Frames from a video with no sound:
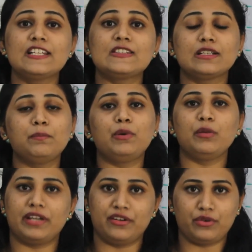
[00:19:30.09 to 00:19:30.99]

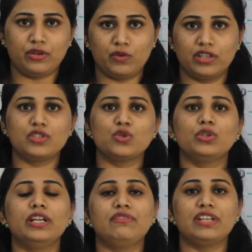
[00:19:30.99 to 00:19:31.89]
supplementary word so
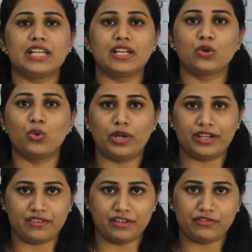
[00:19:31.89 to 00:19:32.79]
that we can go
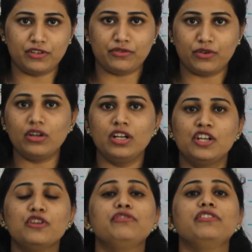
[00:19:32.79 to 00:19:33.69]
and refer for
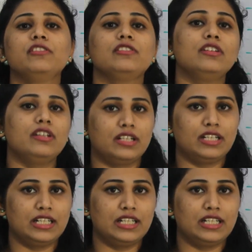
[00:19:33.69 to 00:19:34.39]
further